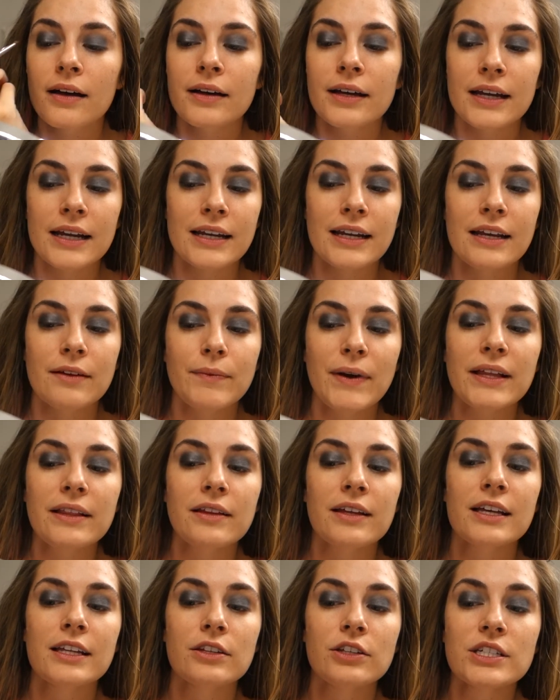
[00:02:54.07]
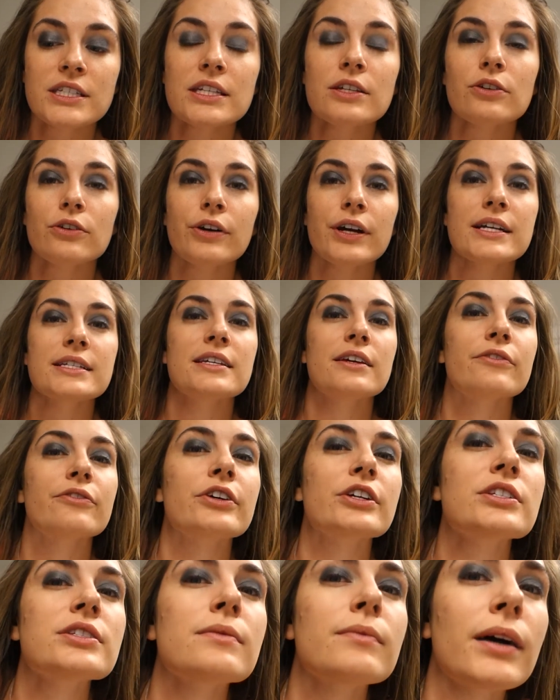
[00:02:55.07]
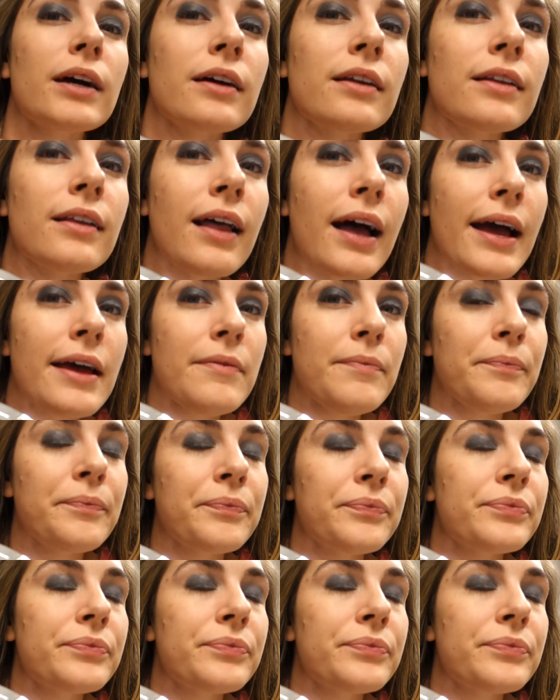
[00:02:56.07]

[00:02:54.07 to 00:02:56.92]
And it looks a little crazy at first, I'm not gonna lie.